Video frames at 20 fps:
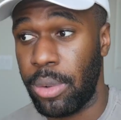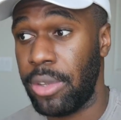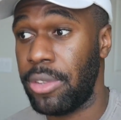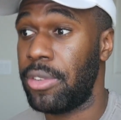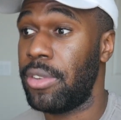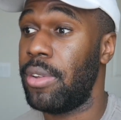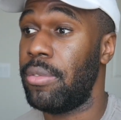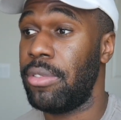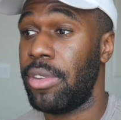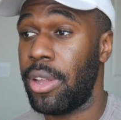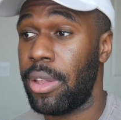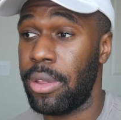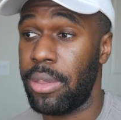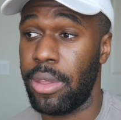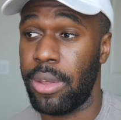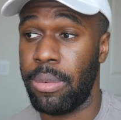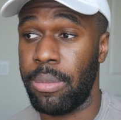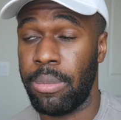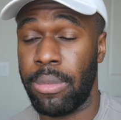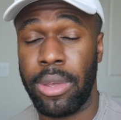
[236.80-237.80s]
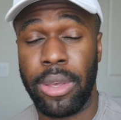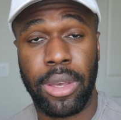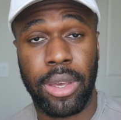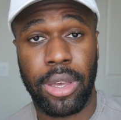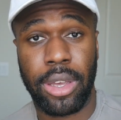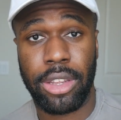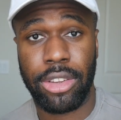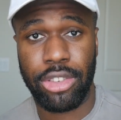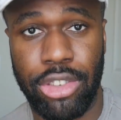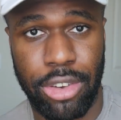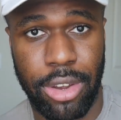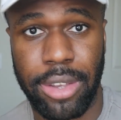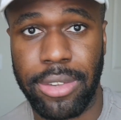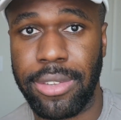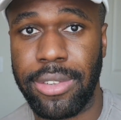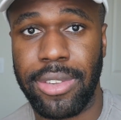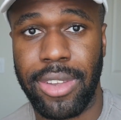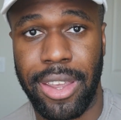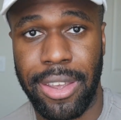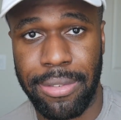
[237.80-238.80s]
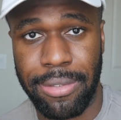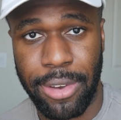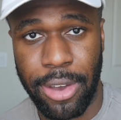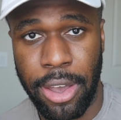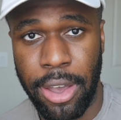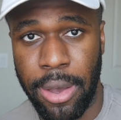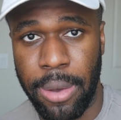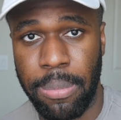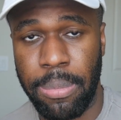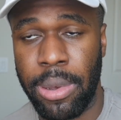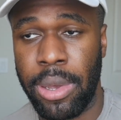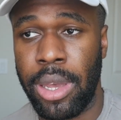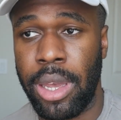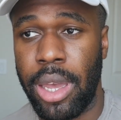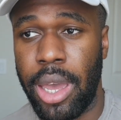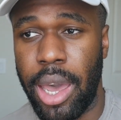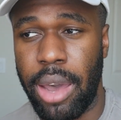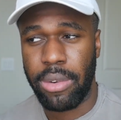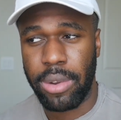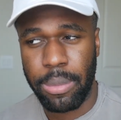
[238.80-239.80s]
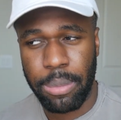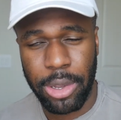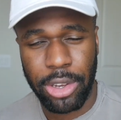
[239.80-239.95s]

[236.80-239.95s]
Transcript: instead of telling them just save up, I want to